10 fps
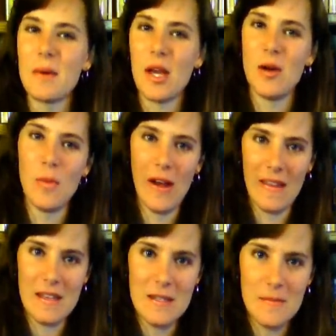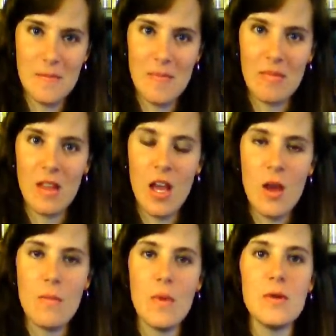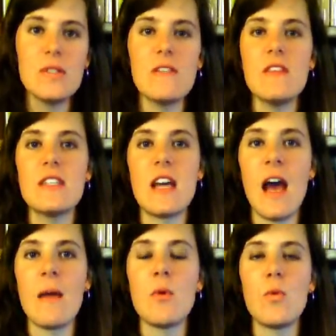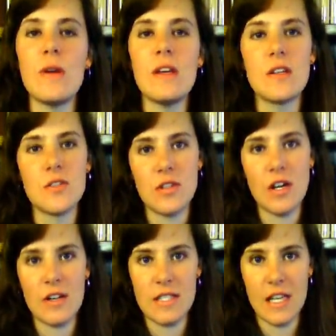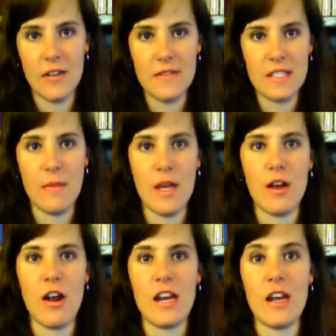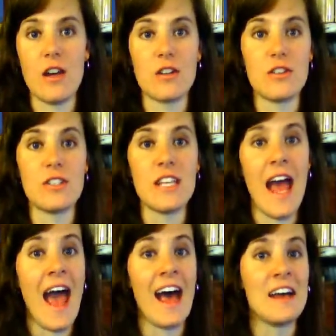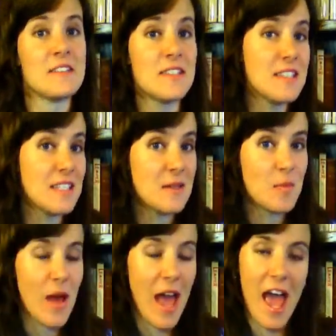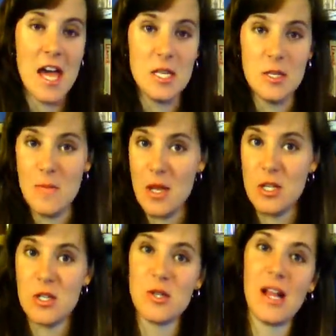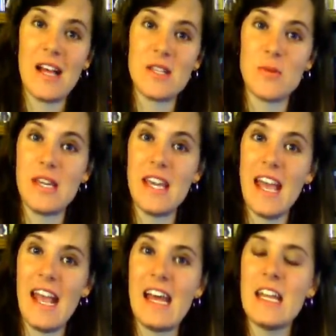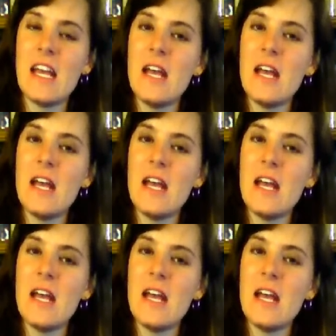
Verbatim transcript: K M. Weiland. Most of the time, we exert ourselves to make our characters as deep and dimensional as we can,